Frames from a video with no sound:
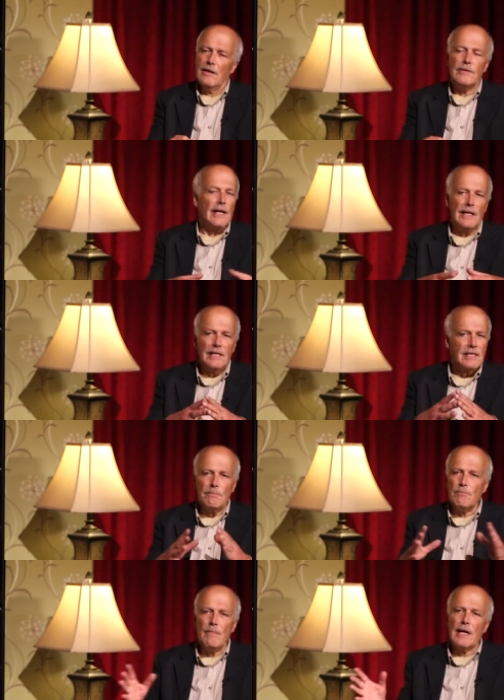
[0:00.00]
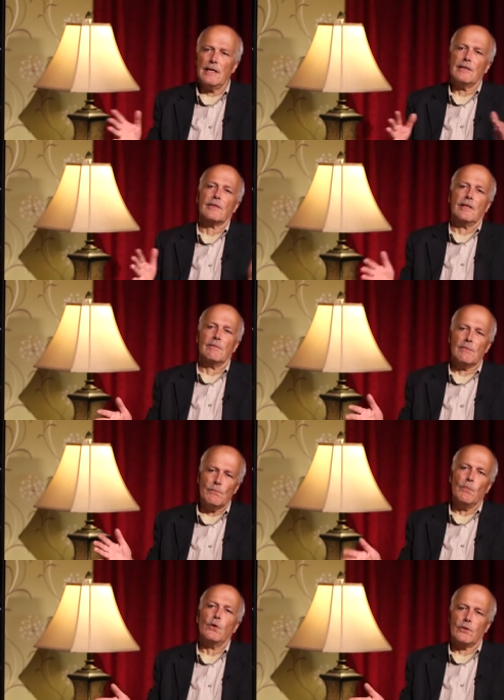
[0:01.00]
then it is many times
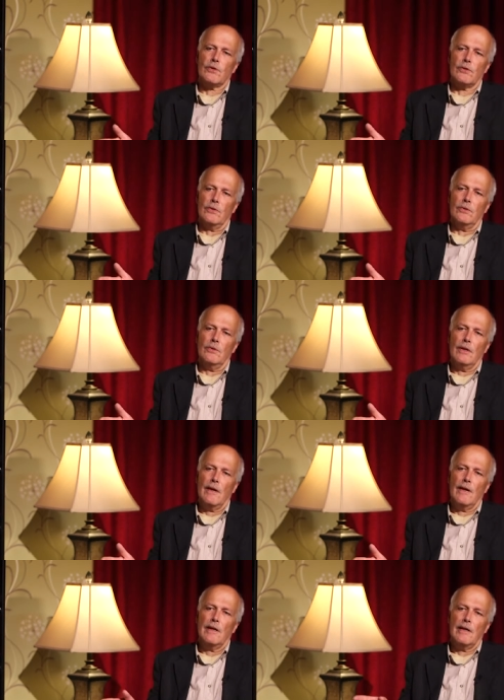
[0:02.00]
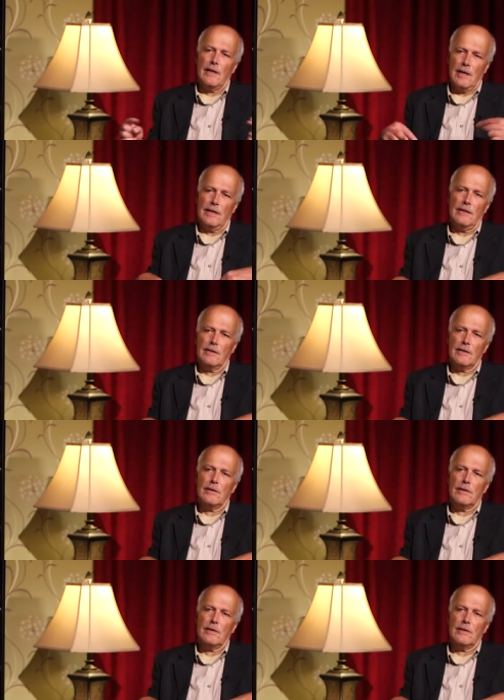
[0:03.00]
more true in